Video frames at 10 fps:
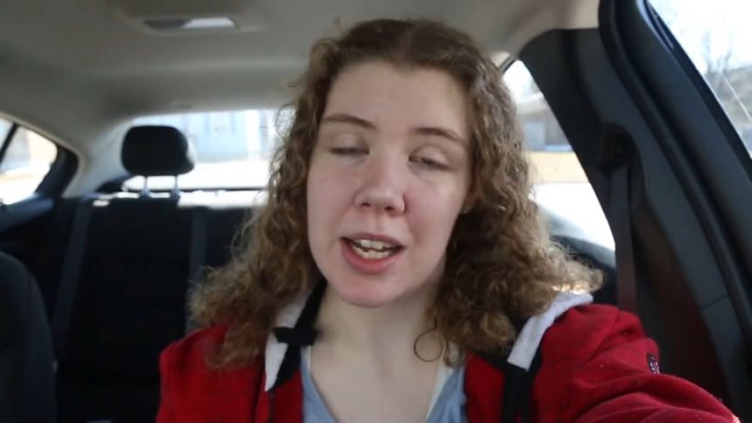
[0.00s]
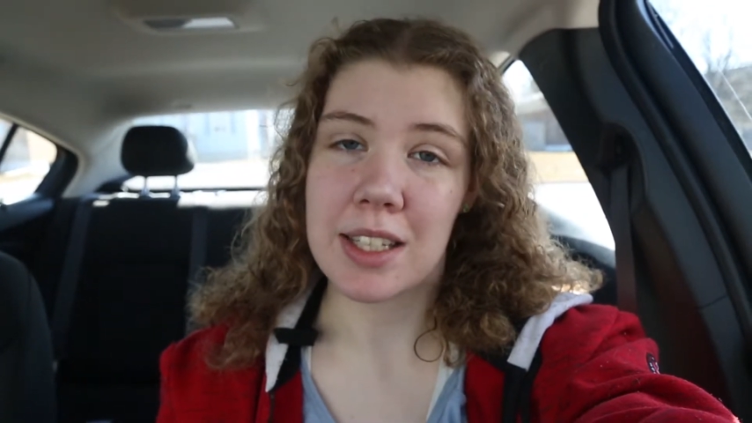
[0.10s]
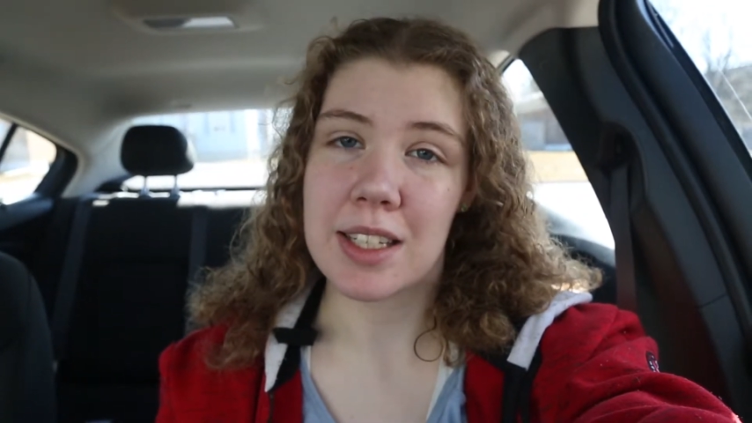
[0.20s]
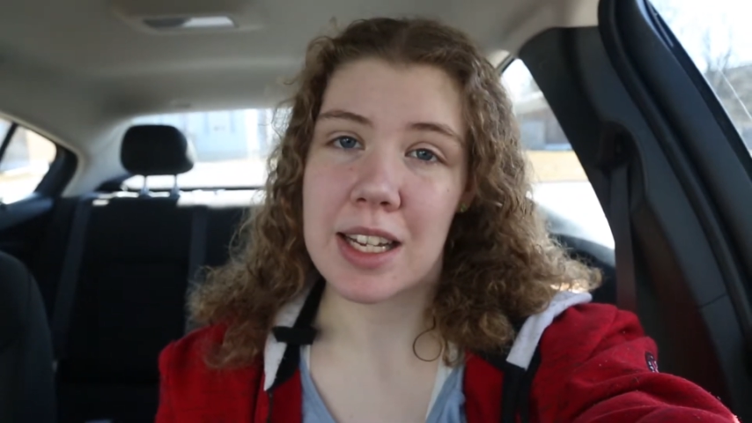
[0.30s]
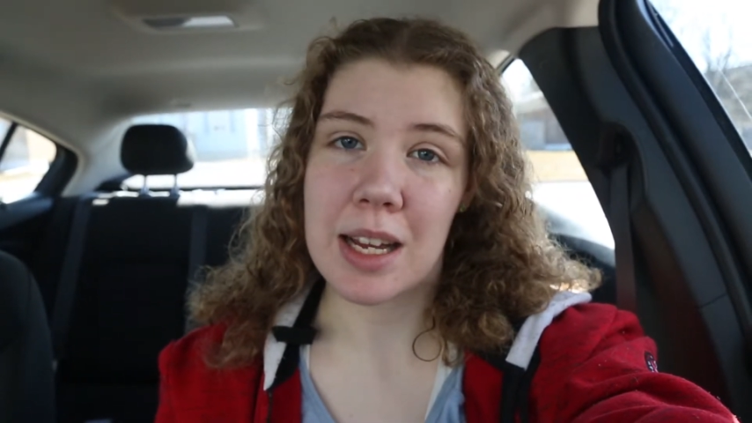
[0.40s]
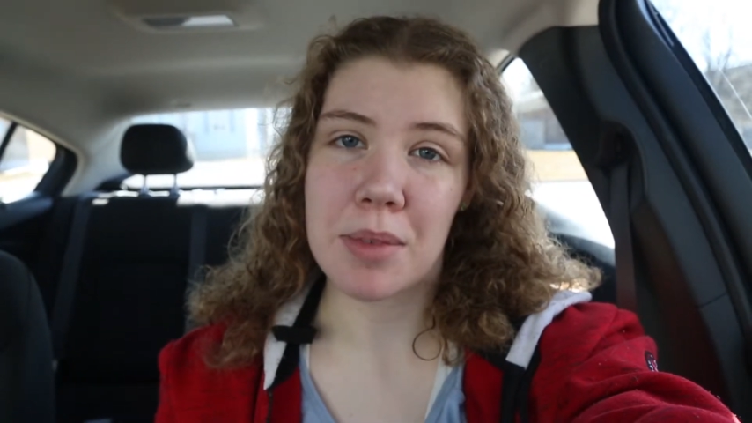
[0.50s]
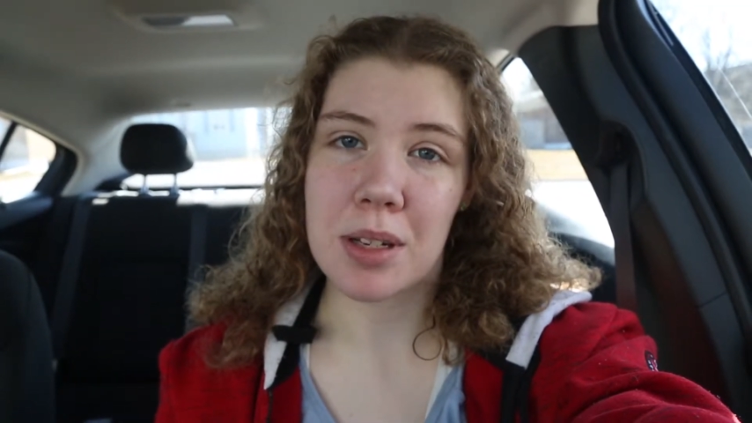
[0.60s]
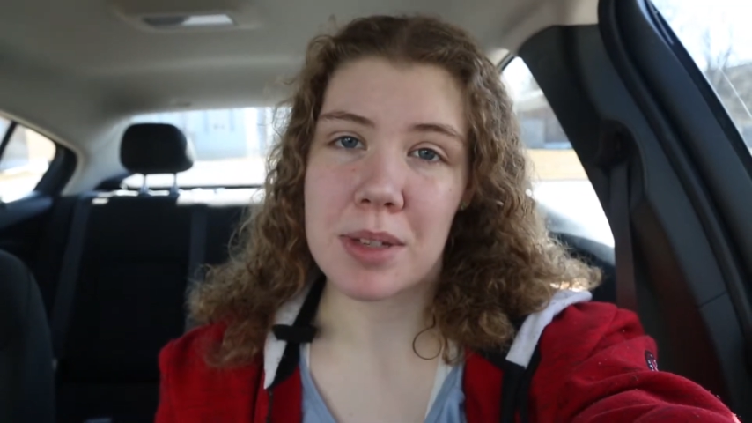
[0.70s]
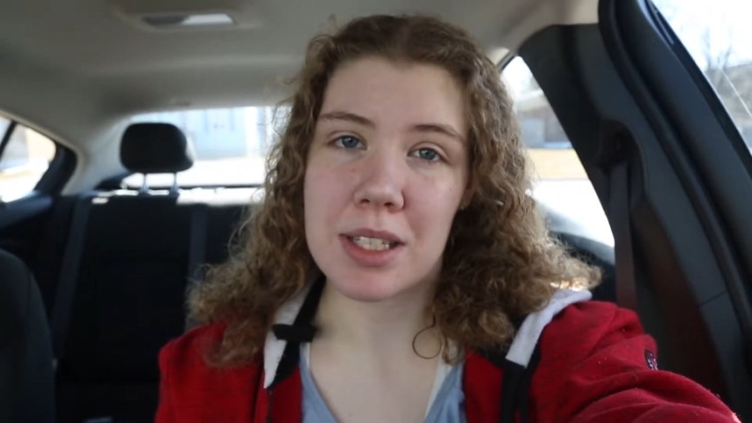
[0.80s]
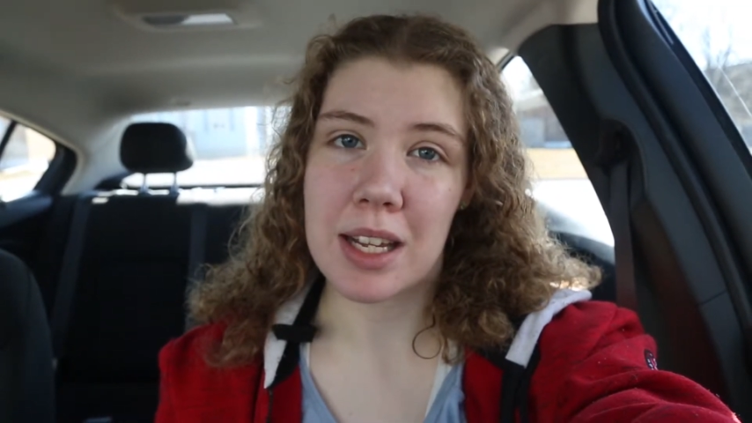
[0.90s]
and today I'm going
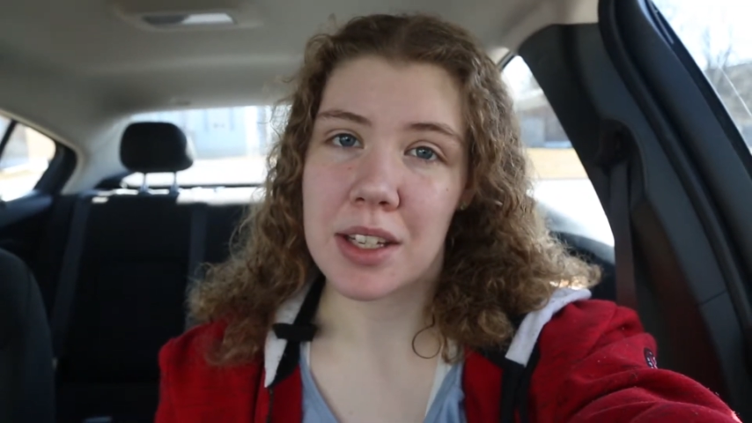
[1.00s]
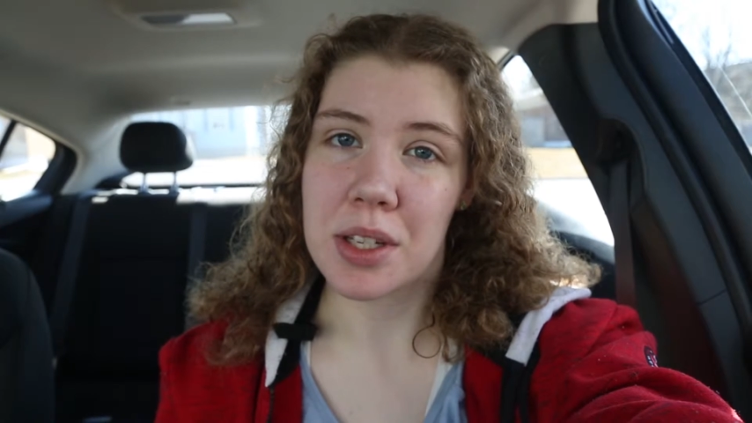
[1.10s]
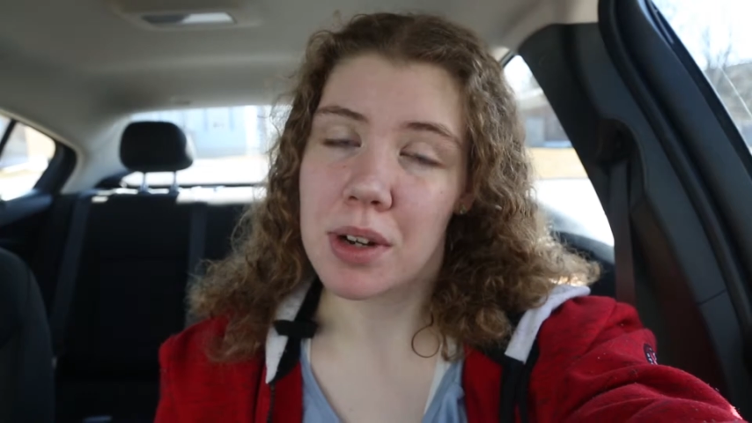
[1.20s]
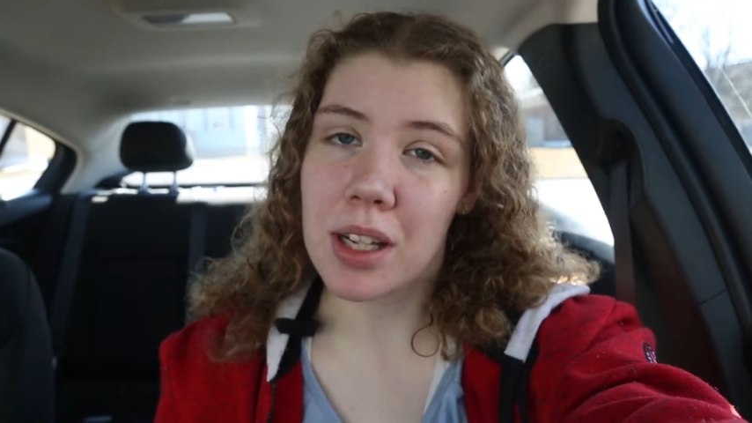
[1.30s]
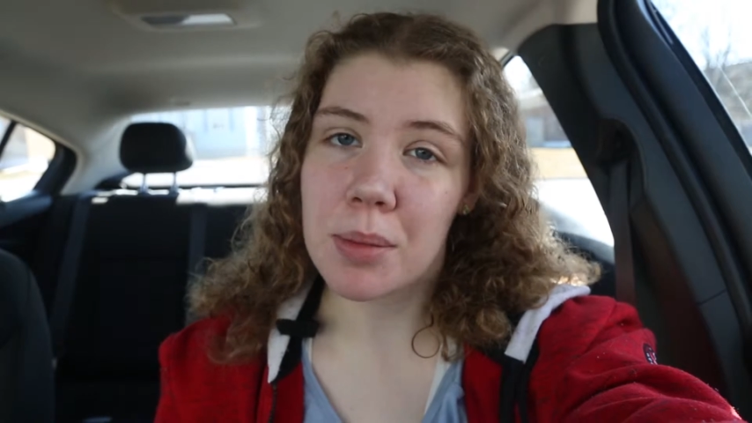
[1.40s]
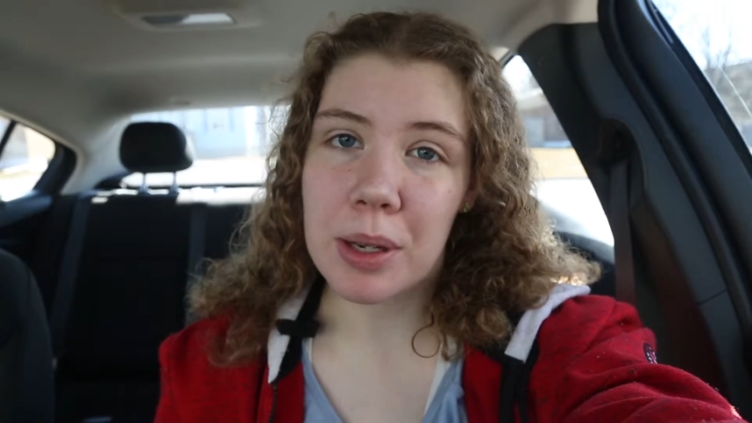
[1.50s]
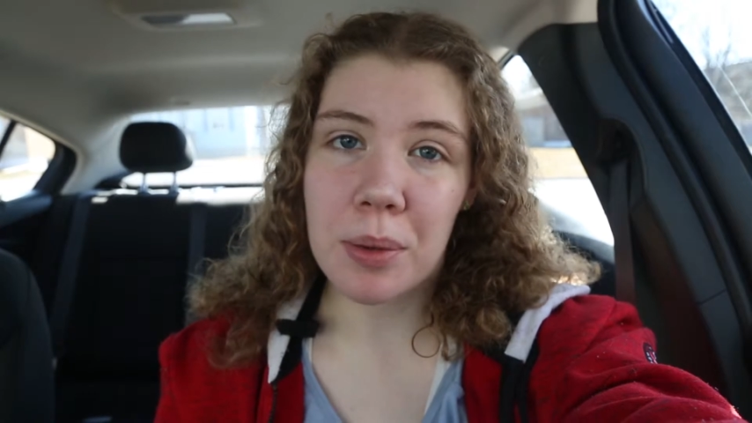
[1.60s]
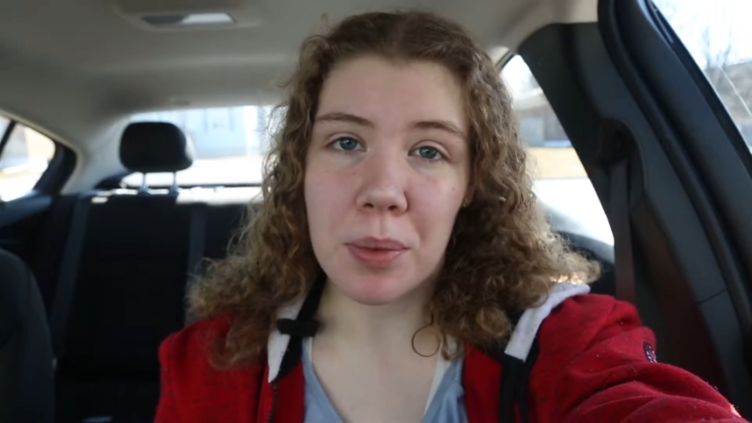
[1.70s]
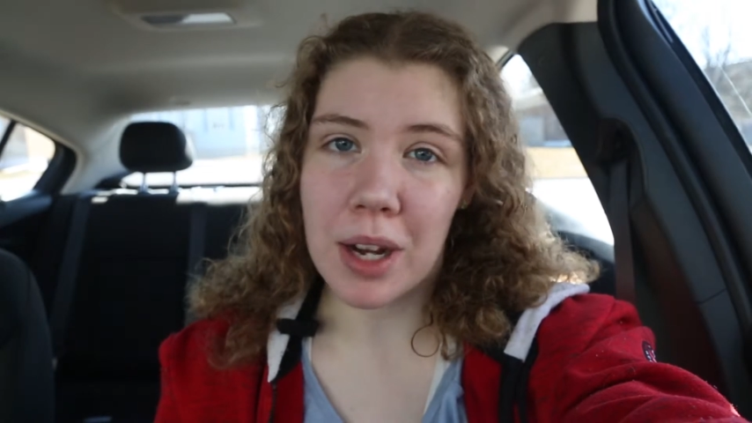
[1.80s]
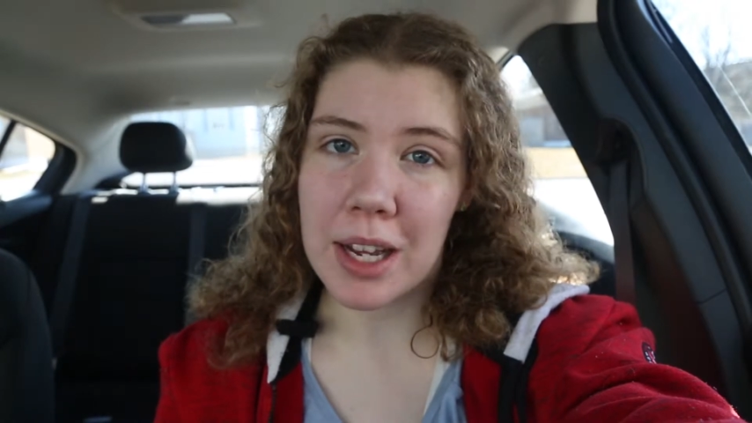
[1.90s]
to be telling you all
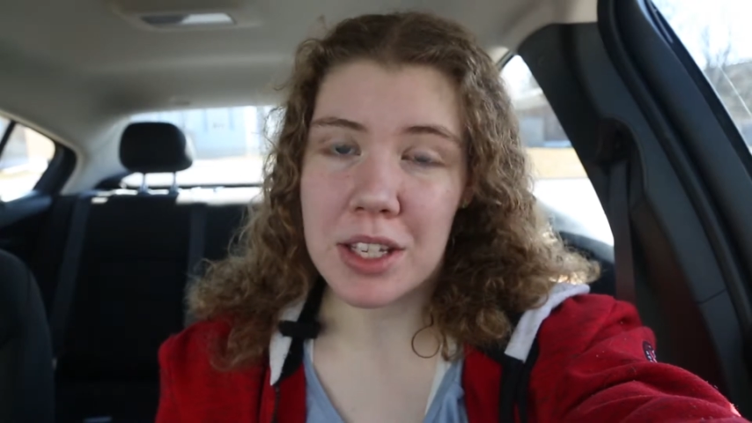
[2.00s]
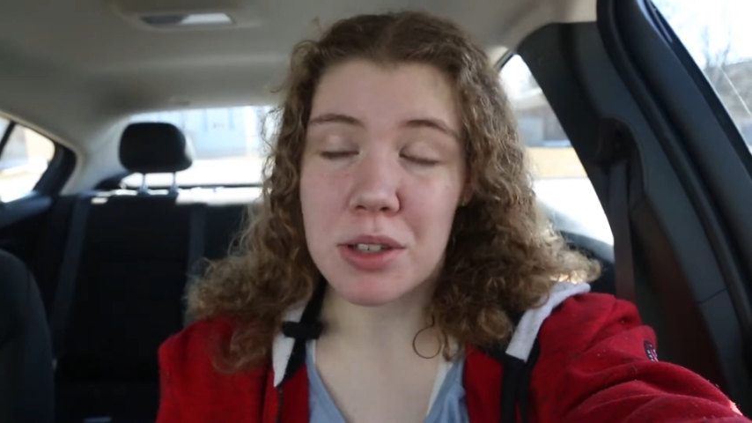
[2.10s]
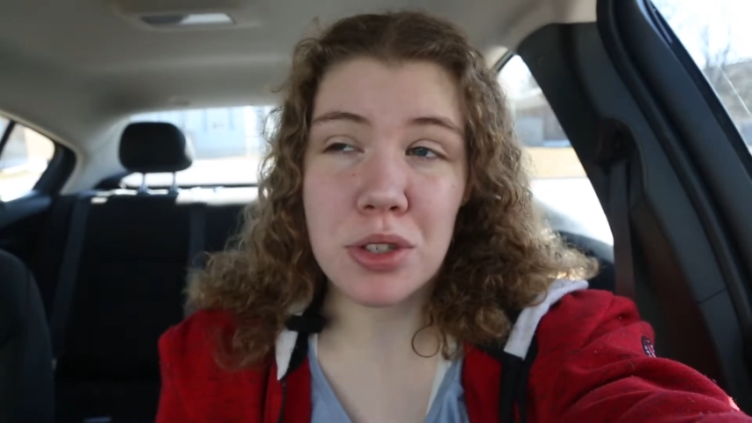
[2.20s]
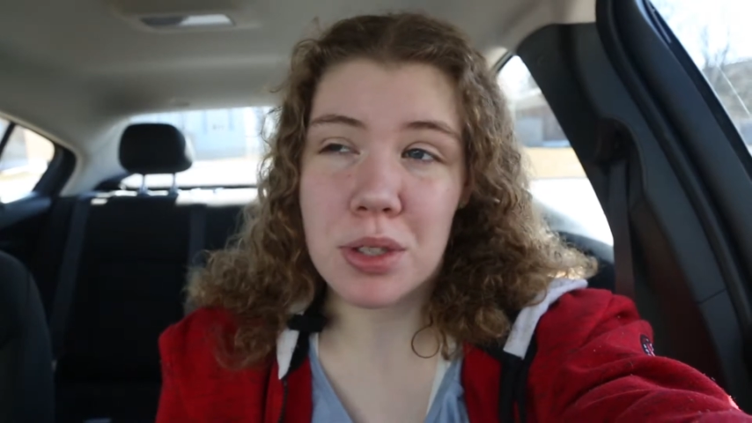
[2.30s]
about why you